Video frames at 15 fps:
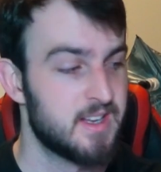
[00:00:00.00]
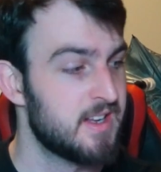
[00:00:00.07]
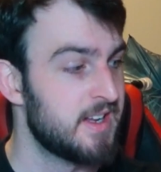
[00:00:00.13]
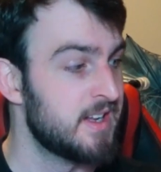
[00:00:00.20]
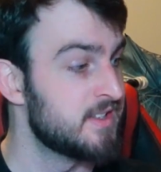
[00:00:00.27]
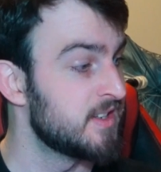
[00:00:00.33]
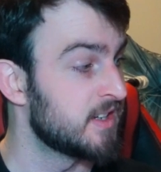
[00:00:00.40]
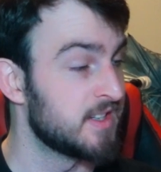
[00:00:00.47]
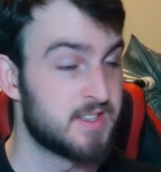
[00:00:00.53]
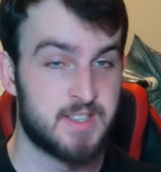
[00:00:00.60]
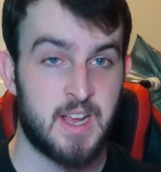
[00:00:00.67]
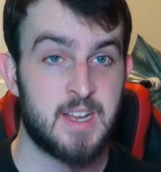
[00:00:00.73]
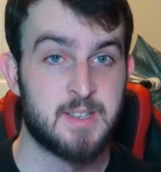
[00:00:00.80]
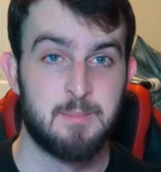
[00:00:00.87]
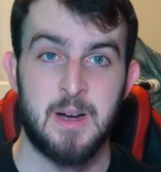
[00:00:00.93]
Like it's
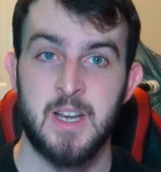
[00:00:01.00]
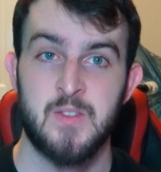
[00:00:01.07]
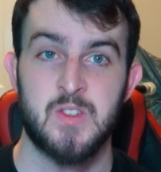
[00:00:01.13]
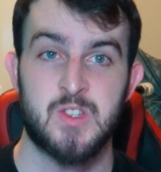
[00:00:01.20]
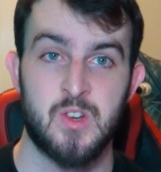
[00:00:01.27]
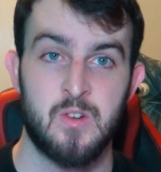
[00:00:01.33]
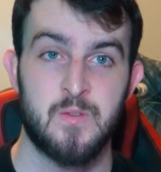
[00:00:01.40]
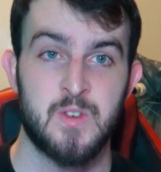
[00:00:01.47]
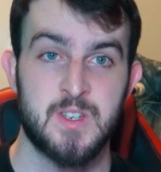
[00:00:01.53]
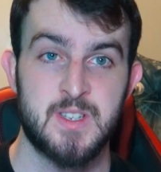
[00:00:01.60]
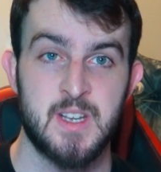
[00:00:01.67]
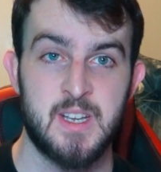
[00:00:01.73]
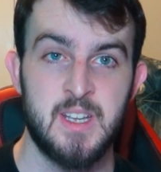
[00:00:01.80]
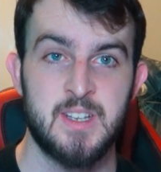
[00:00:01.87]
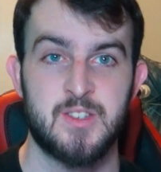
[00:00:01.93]
like it has a mind of its
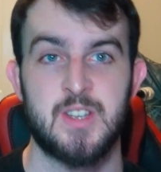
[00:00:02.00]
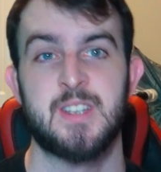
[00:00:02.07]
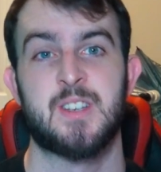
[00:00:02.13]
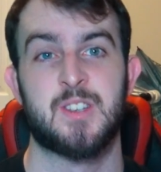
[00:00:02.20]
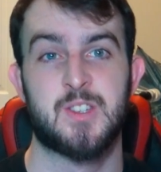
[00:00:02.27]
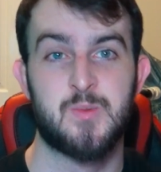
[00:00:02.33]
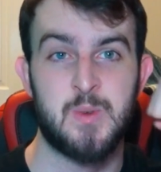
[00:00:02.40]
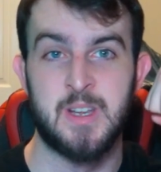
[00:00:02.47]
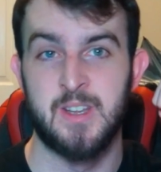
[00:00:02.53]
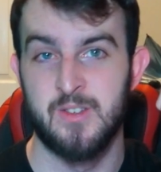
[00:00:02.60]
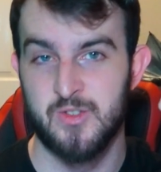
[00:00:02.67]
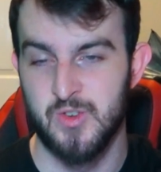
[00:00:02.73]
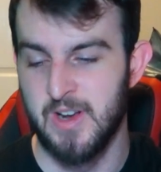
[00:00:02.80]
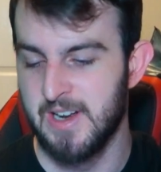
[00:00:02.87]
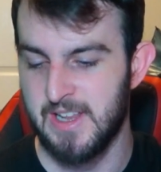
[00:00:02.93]
own for a second and takes a
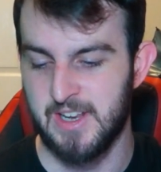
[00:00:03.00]
swing at you,